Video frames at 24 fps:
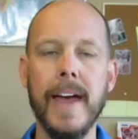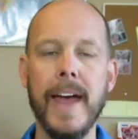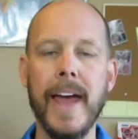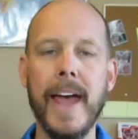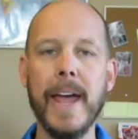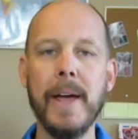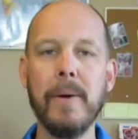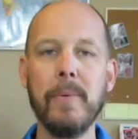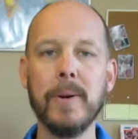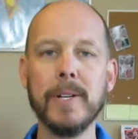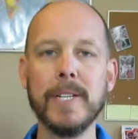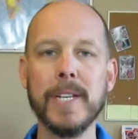
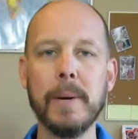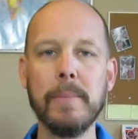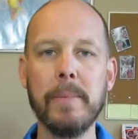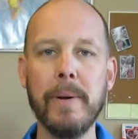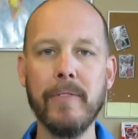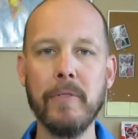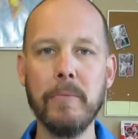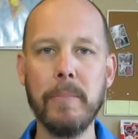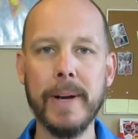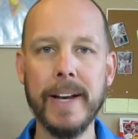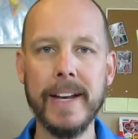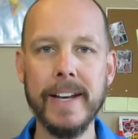Hey, what's up
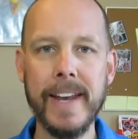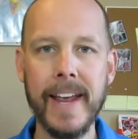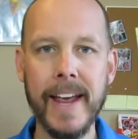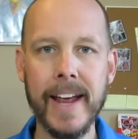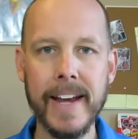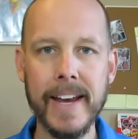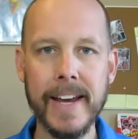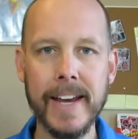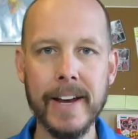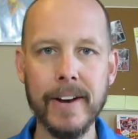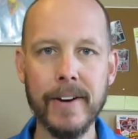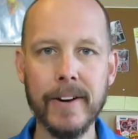everybody?
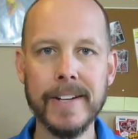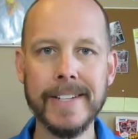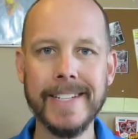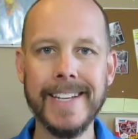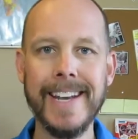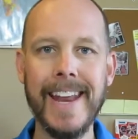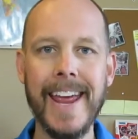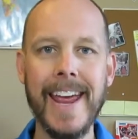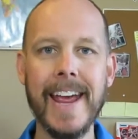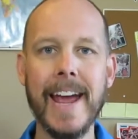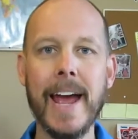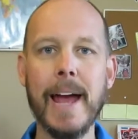Danny here, and
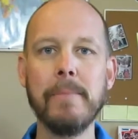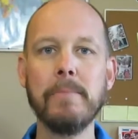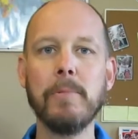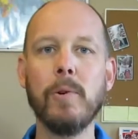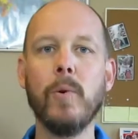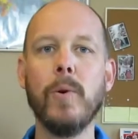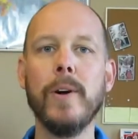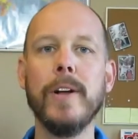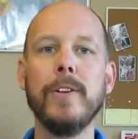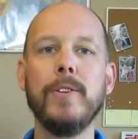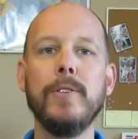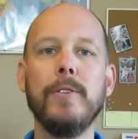today I'm
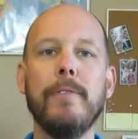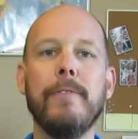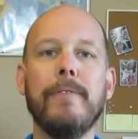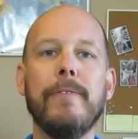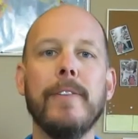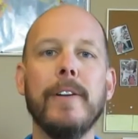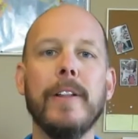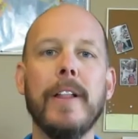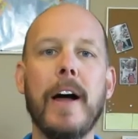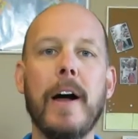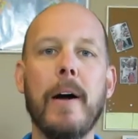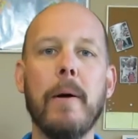going to
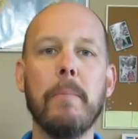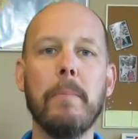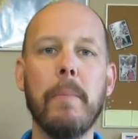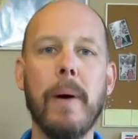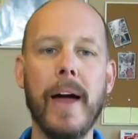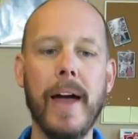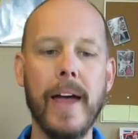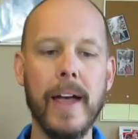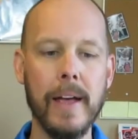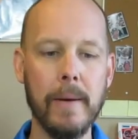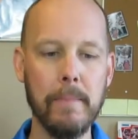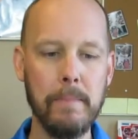fill out
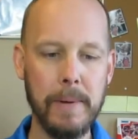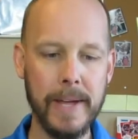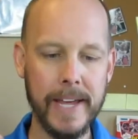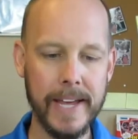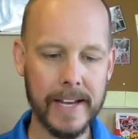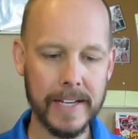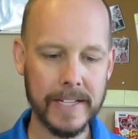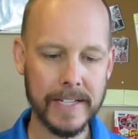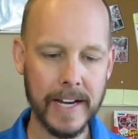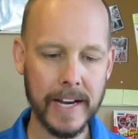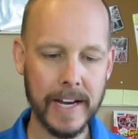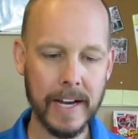my
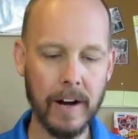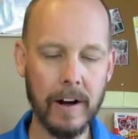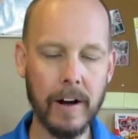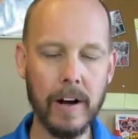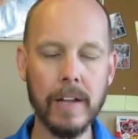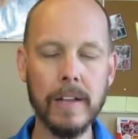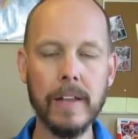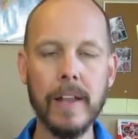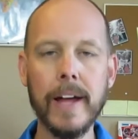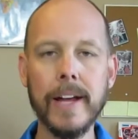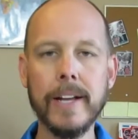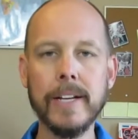PSA
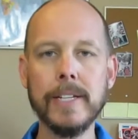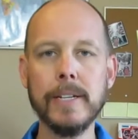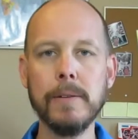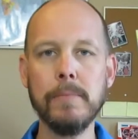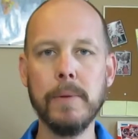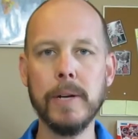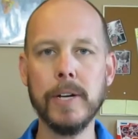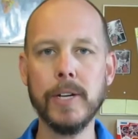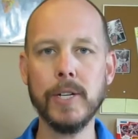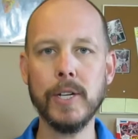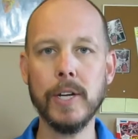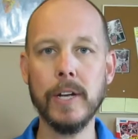online
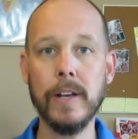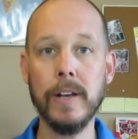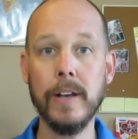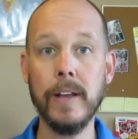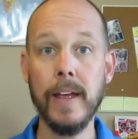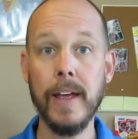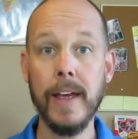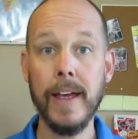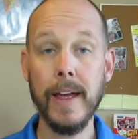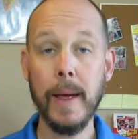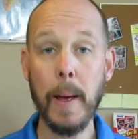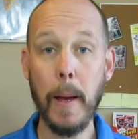submission
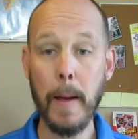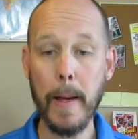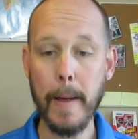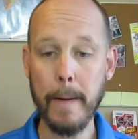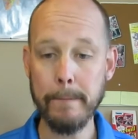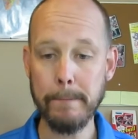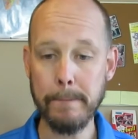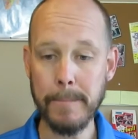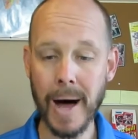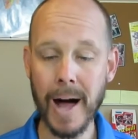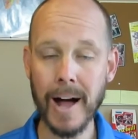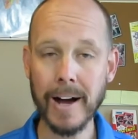
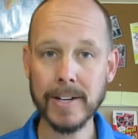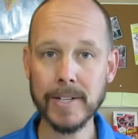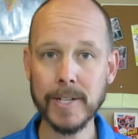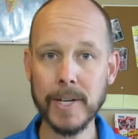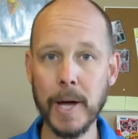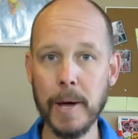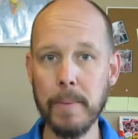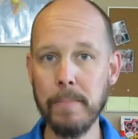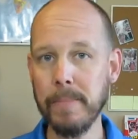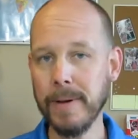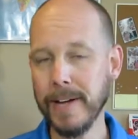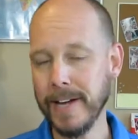and box
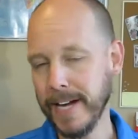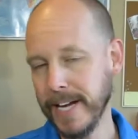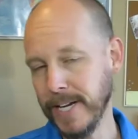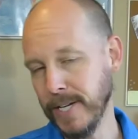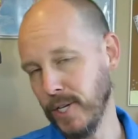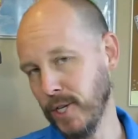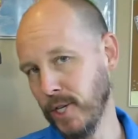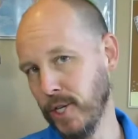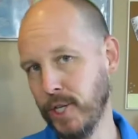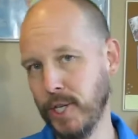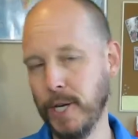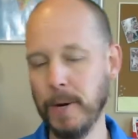up
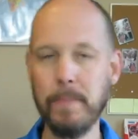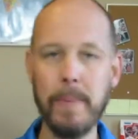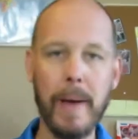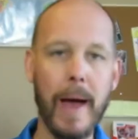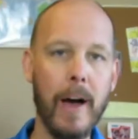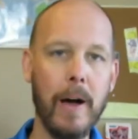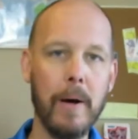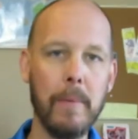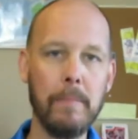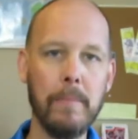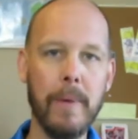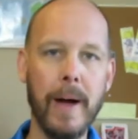and ship
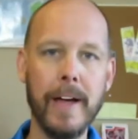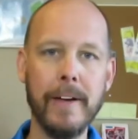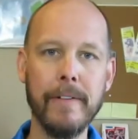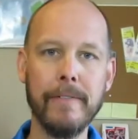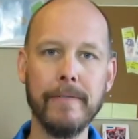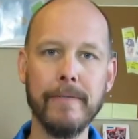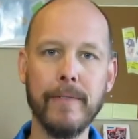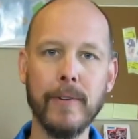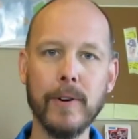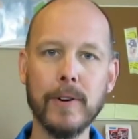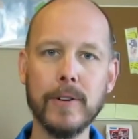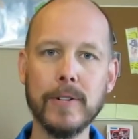out my
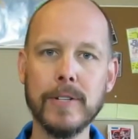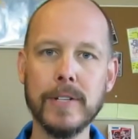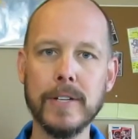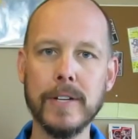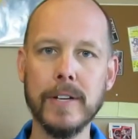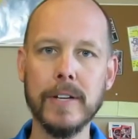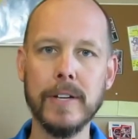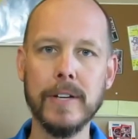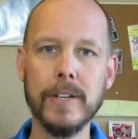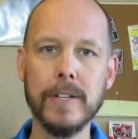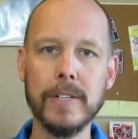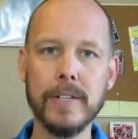first
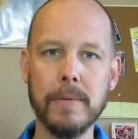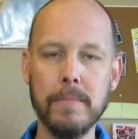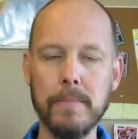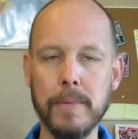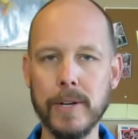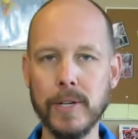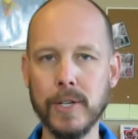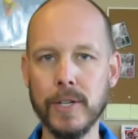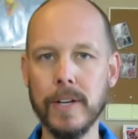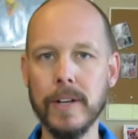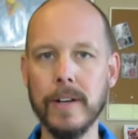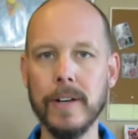
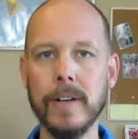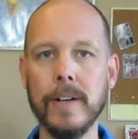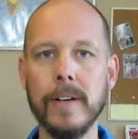submission.